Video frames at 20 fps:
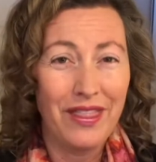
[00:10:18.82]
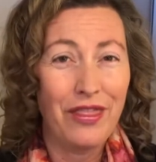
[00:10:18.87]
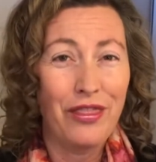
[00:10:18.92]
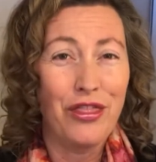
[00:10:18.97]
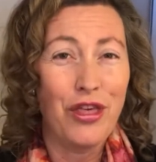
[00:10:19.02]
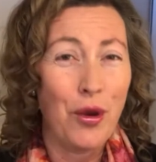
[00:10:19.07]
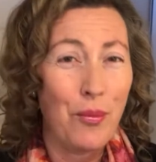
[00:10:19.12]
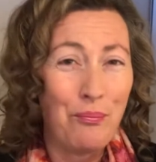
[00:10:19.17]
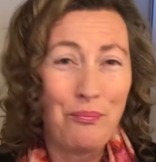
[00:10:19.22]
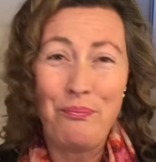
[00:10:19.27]

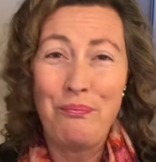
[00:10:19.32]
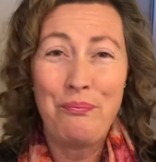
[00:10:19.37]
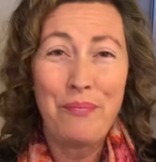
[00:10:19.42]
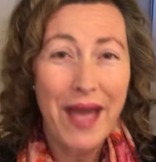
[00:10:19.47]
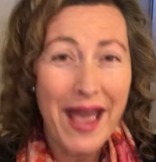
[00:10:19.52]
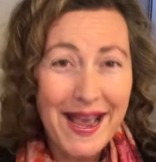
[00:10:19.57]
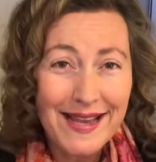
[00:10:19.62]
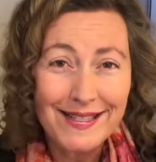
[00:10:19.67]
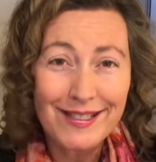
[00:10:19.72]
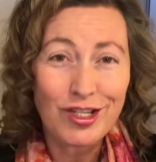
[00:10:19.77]
the
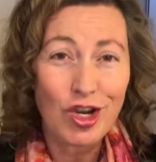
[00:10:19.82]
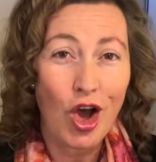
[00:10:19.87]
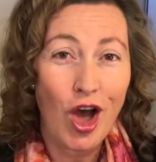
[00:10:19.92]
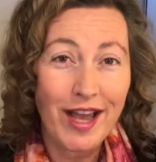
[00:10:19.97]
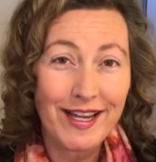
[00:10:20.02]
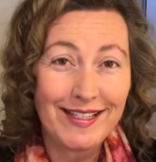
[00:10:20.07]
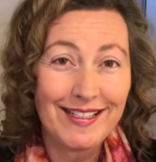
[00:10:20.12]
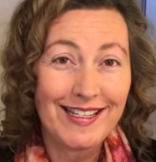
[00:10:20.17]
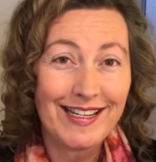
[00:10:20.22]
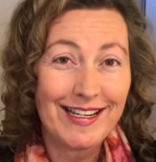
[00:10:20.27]
best
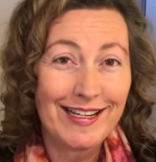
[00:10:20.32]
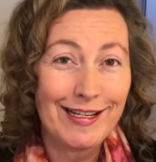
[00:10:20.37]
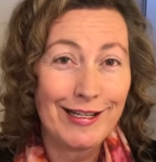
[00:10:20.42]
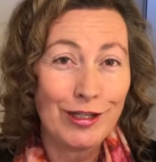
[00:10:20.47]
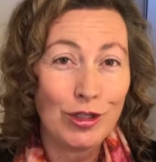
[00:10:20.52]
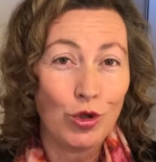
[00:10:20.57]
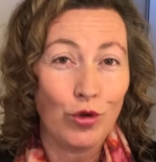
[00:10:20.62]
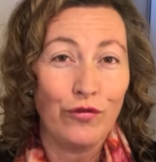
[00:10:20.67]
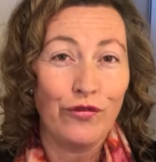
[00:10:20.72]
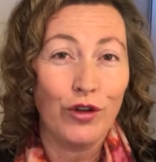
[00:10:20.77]

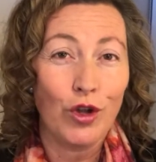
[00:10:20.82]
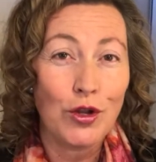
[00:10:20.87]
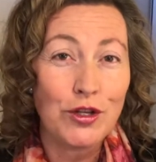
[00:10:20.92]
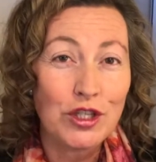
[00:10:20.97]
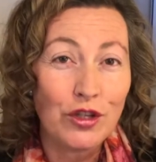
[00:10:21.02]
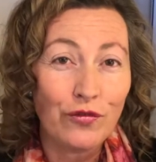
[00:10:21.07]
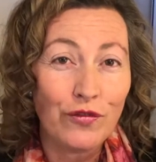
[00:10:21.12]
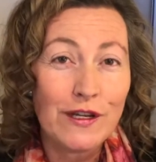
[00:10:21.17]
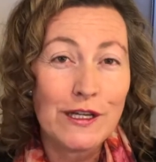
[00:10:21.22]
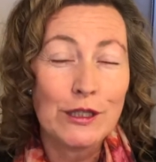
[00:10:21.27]
ideas or
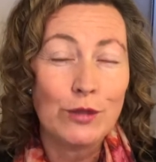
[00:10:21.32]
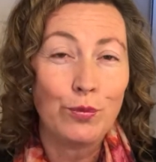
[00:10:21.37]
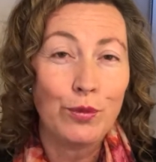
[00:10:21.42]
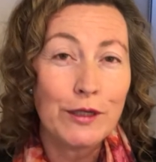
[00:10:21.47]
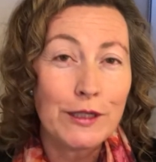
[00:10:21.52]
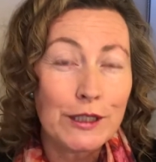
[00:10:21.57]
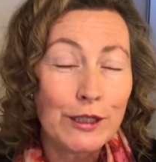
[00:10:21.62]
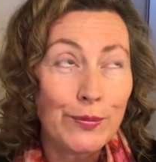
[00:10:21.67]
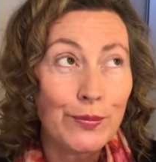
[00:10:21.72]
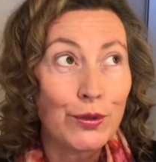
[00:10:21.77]
philosophies,
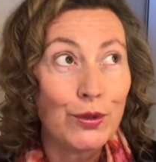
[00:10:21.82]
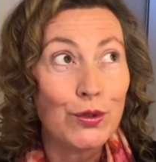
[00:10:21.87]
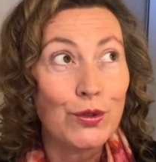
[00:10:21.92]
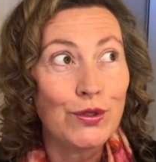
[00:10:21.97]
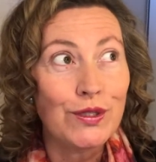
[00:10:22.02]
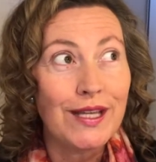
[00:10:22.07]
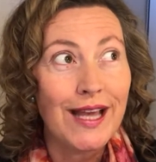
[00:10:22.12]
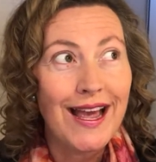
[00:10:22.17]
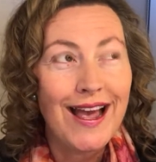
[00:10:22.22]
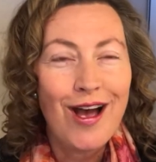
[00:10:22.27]

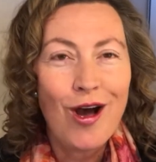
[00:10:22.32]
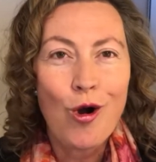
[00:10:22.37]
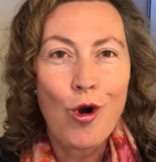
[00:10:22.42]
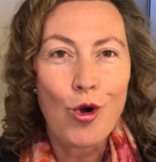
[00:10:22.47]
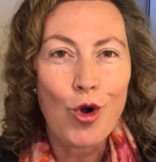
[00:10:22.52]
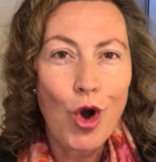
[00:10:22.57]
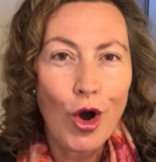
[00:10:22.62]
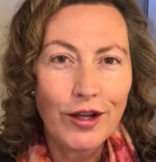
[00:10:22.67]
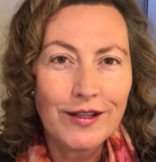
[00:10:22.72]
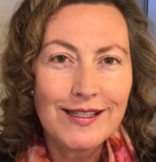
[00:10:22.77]
principles, or
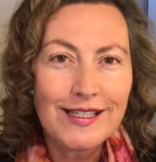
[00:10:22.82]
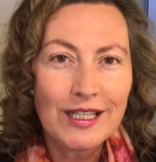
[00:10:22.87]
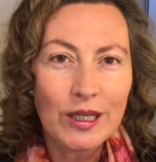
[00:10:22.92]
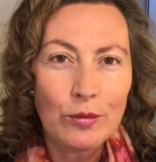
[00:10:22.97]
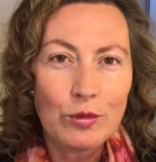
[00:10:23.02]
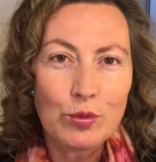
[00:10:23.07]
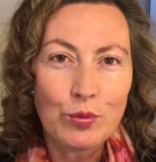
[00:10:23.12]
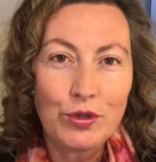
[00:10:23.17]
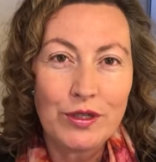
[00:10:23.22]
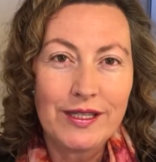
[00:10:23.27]

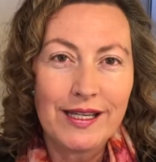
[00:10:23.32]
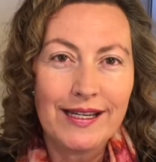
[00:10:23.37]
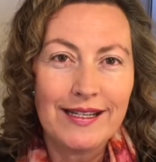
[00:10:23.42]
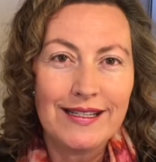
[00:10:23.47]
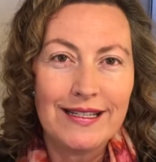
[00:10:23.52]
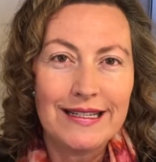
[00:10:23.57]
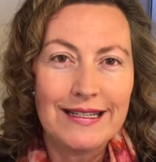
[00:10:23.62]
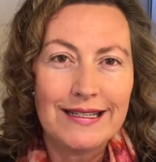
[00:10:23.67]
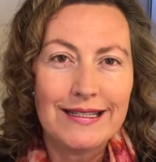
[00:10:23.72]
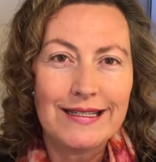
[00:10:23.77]
concepts
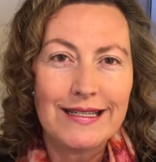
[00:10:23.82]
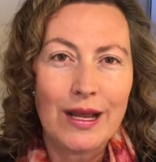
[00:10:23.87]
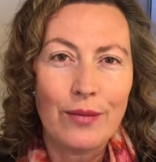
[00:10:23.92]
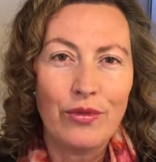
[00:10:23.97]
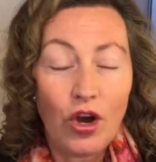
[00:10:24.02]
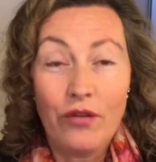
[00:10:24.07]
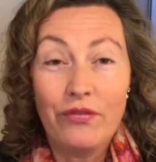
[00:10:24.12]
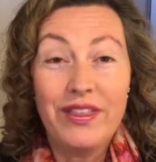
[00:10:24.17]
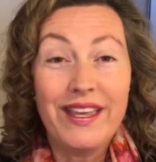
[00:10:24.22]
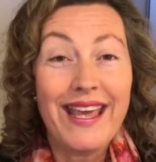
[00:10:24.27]
presented in some
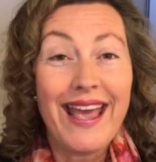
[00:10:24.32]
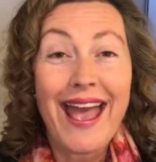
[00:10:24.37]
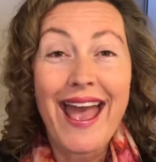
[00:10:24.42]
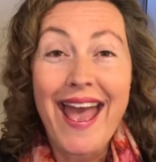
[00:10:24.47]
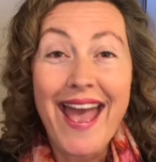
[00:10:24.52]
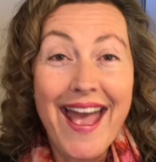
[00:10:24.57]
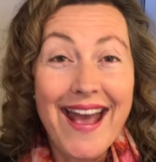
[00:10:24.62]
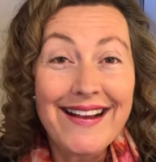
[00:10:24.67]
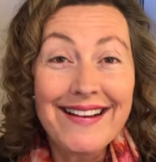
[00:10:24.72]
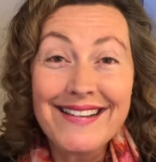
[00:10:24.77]
of the
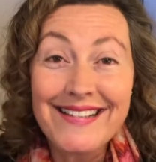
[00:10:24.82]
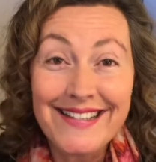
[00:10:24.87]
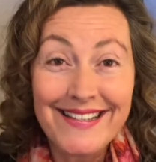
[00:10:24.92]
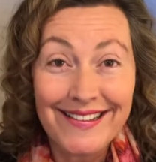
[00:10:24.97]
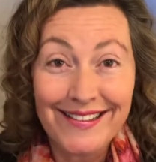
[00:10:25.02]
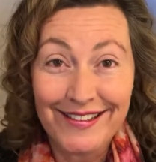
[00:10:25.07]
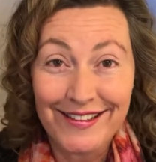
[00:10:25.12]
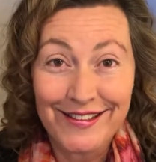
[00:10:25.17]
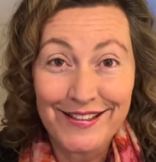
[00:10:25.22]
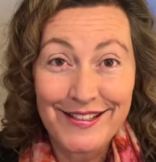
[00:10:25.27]

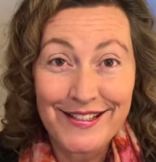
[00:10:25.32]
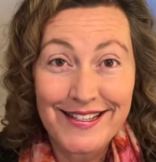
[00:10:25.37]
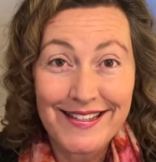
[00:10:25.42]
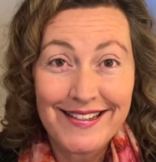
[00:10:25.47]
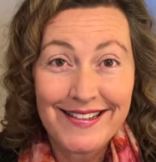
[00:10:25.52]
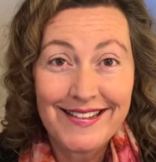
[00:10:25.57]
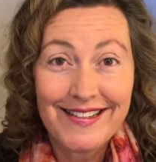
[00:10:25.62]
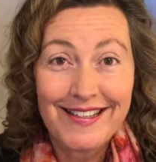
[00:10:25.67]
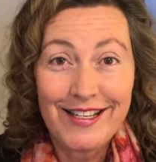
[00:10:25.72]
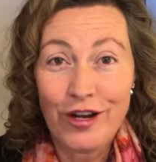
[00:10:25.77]
excellent
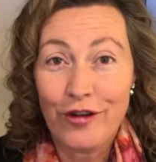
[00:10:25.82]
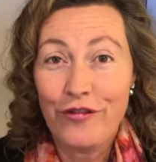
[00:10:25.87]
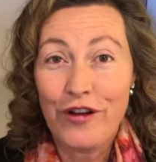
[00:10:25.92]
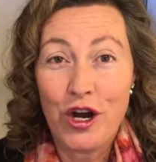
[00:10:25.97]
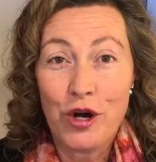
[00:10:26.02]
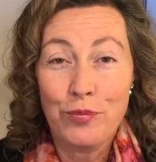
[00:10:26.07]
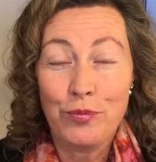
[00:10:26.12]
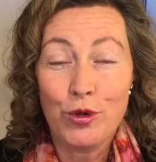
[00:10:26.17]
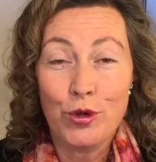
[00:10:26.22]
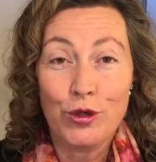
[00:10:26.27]

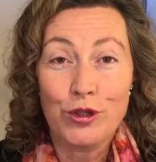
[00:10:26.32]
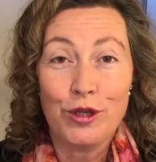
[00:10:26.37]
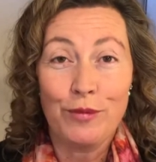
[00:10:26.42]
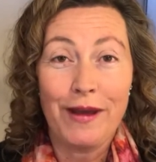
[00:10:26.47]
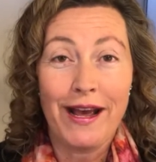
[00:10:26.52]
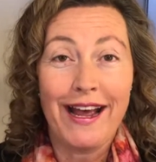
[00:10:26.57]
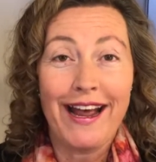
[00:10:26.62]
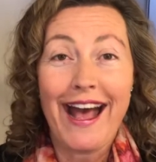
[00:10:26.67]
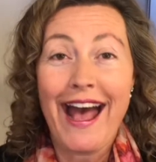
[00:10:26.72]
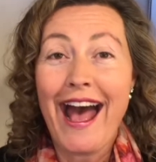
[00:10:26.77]
self-help books
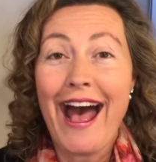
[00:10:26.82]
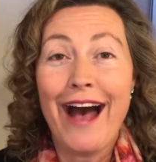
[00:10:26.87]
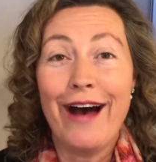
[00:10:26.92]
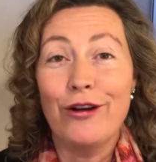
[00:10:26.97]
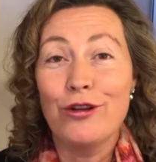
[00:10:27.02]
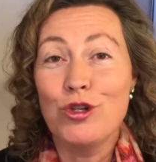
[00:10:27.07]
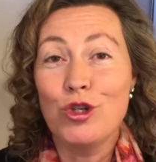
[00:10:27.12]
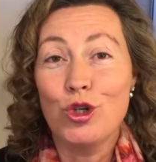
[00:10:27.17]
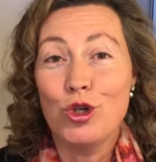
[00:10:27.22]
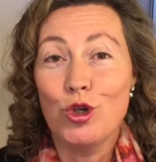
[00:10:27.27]
about
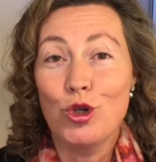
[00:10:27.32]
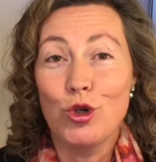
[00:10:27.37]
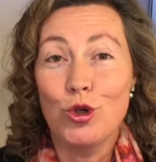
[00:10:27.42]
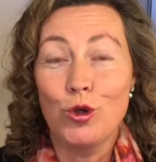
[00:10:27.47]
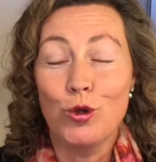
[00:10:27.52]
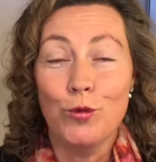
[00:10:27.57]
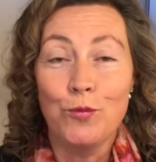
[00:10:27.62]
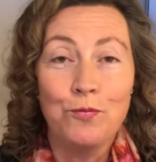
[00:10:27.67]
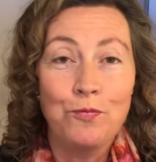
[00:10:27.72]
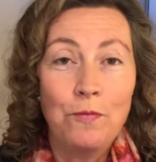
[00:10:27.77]
how do
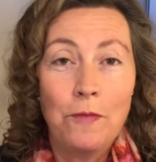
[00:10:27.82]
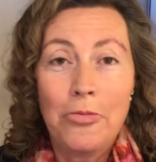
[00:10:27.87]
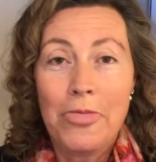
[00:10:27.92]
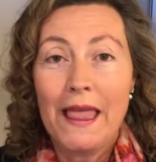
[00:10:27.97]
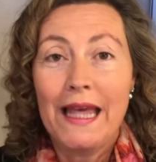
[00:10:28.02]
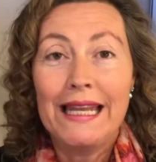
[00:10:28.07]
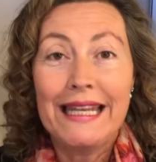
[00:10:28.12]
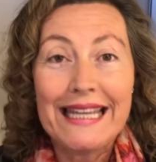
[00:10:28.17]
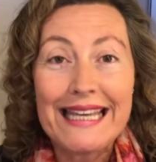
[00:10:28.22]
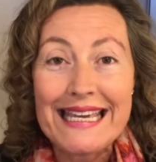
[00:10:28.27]
you
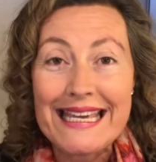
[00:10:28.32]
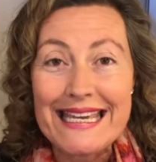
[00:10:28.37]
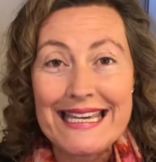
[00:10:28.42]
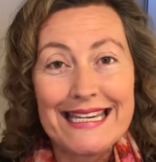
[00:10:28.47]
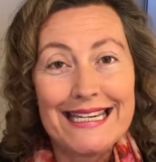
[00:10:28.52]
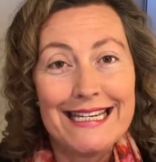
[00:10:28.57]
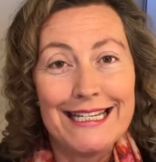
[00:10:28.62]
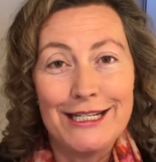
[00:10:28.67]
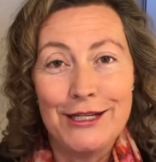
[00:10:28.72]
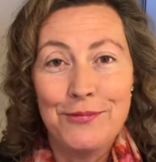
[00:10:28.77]

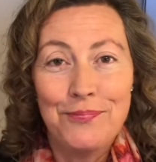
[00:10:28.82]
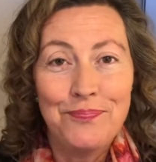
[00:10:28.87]
lead,